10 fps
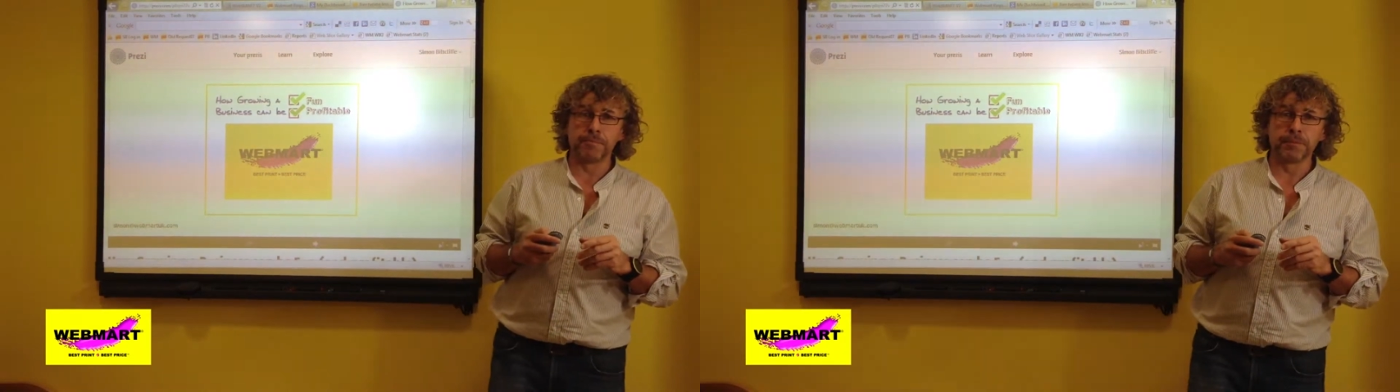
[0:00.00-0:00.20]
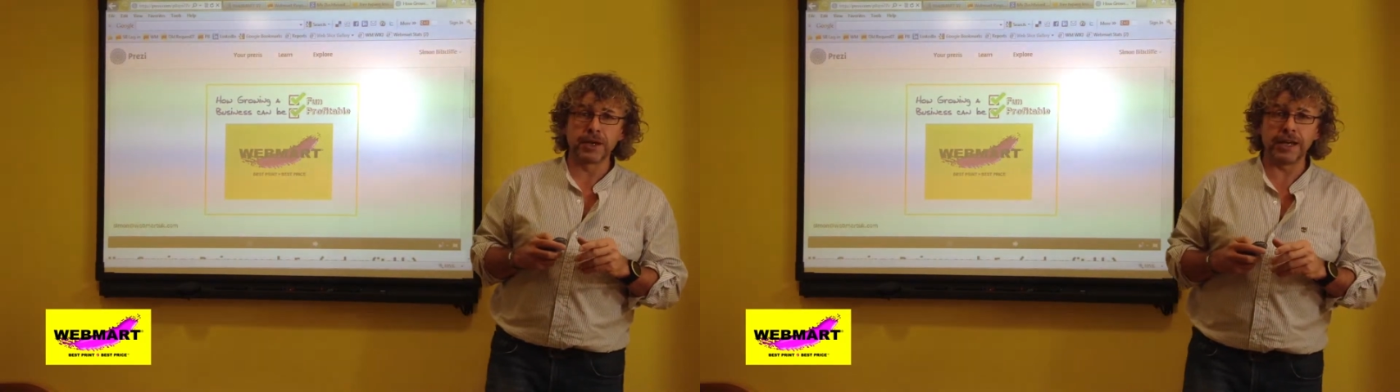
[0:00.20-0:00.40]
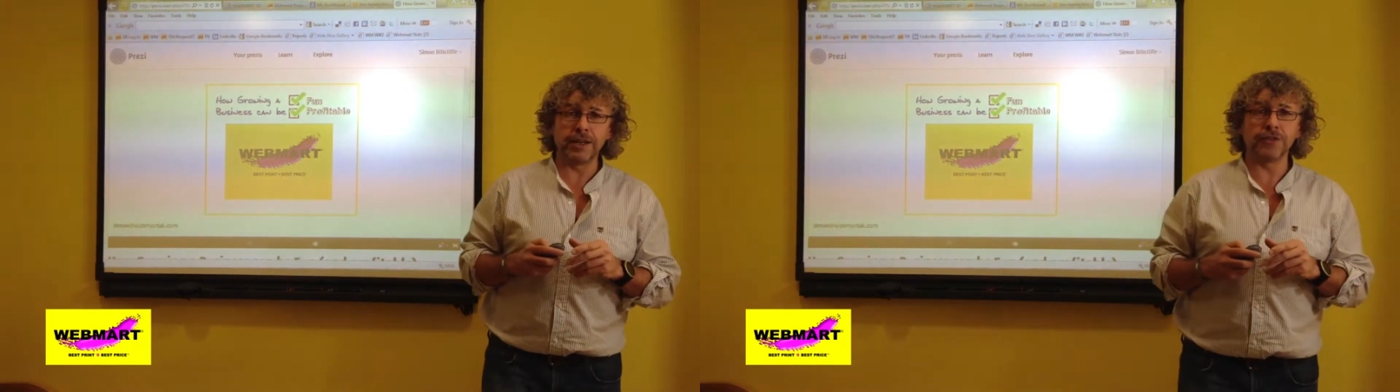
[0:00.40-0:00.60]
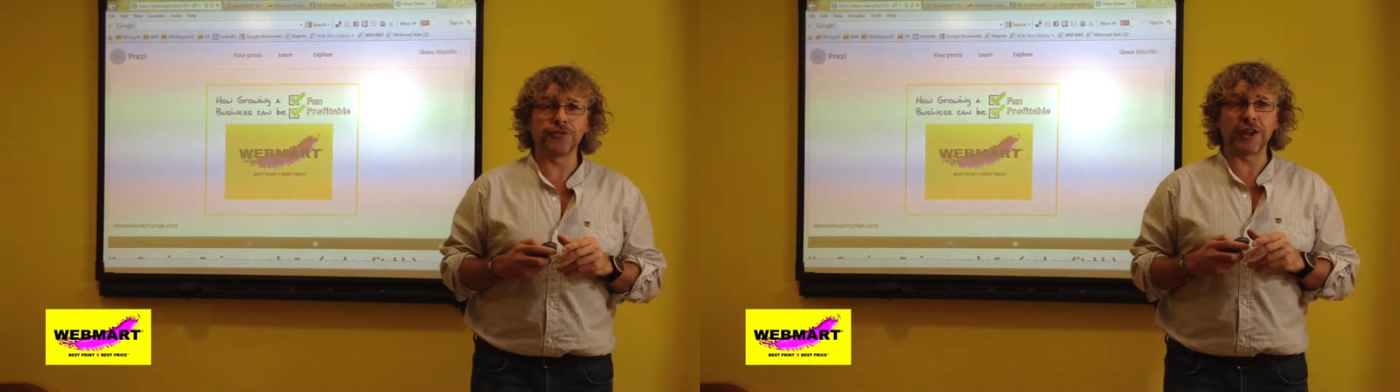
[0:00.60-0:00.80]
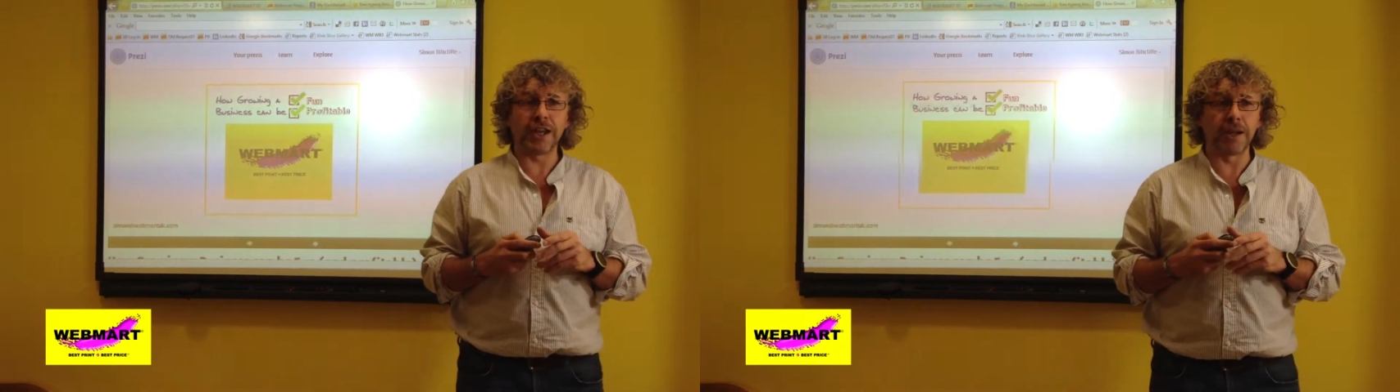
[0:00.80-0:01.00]
the key
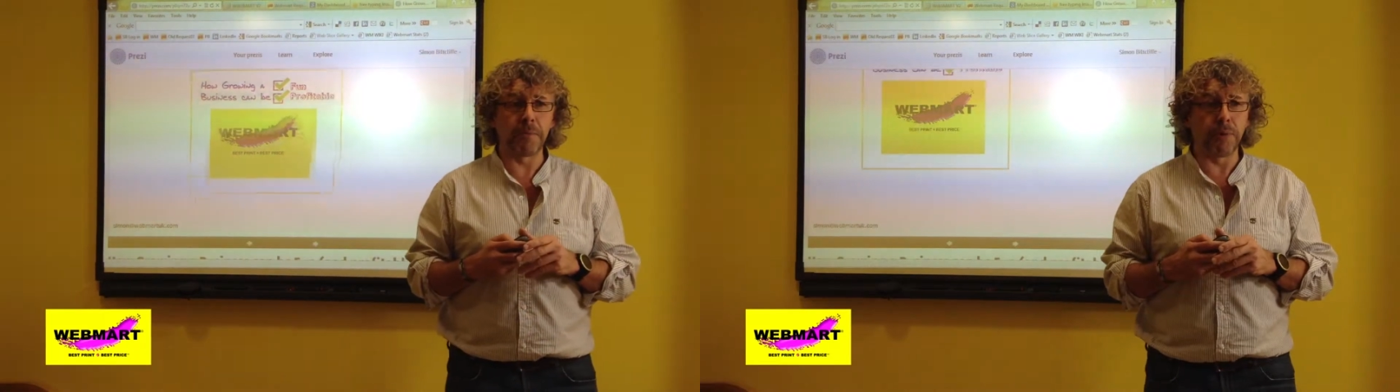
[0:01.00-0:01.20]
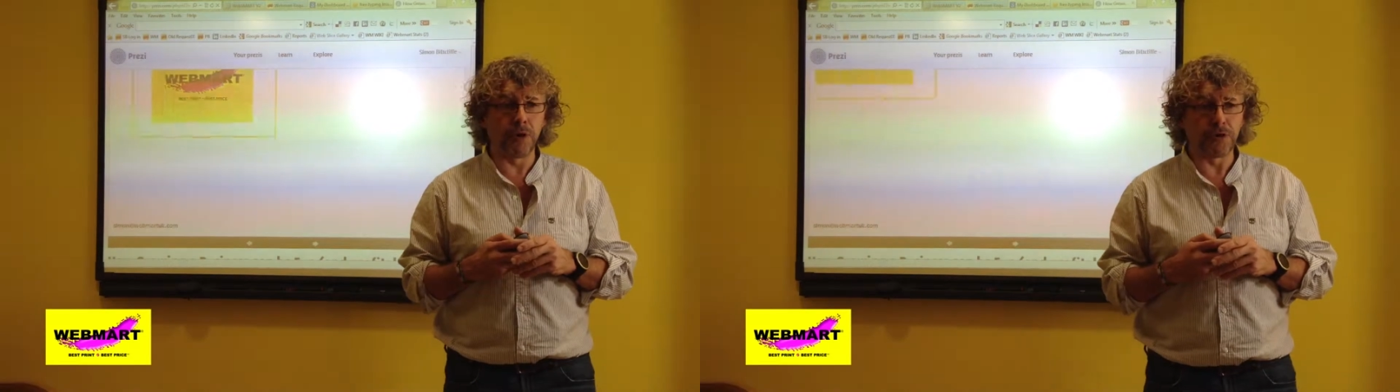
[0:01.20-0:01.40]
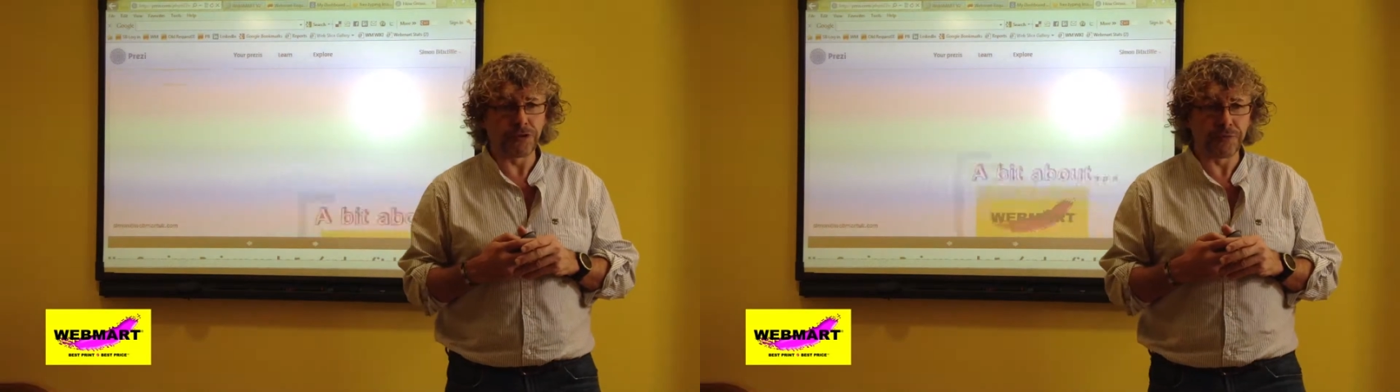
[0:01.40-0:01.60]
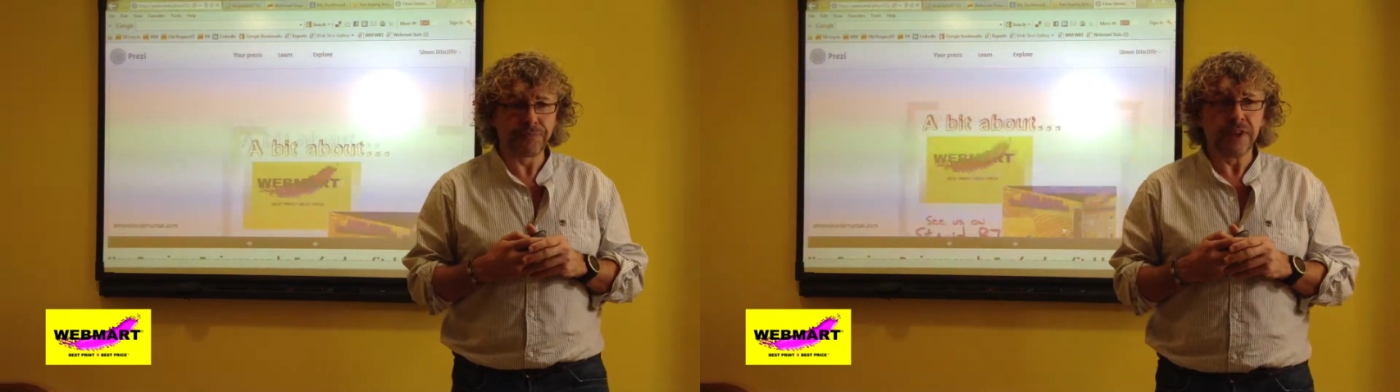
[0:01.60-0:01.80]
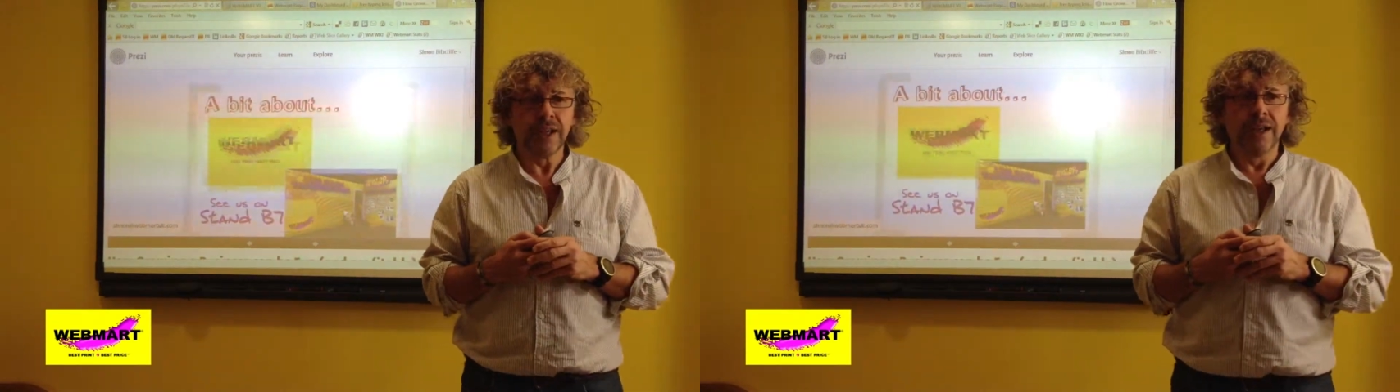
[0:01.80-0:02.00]
salient points.